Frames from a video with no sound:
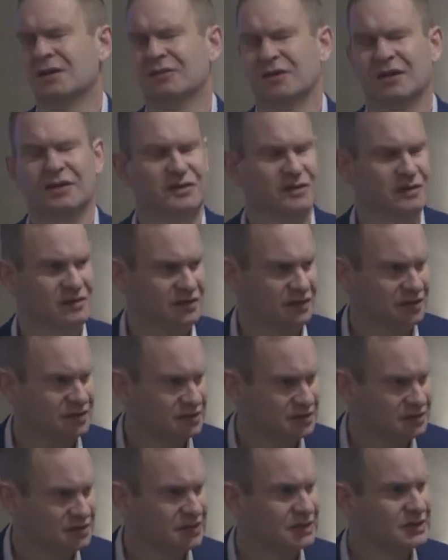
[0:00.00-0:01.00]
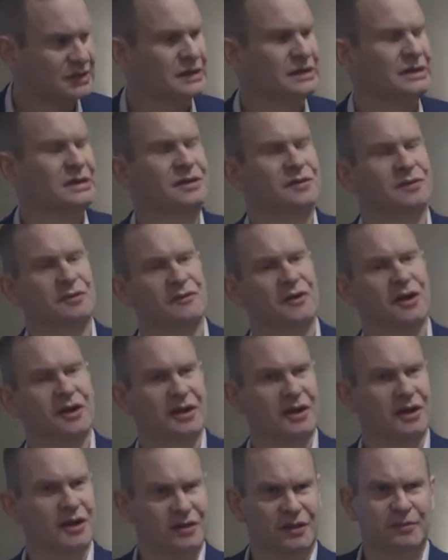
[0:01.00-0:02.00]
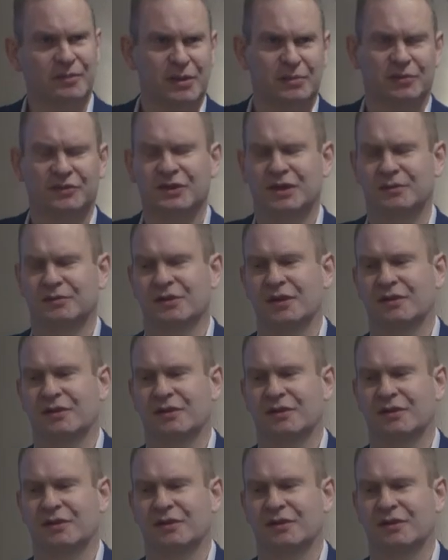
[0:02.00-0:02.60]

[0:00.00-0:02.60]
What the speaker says: So that's interesting. So we fired it at other people's name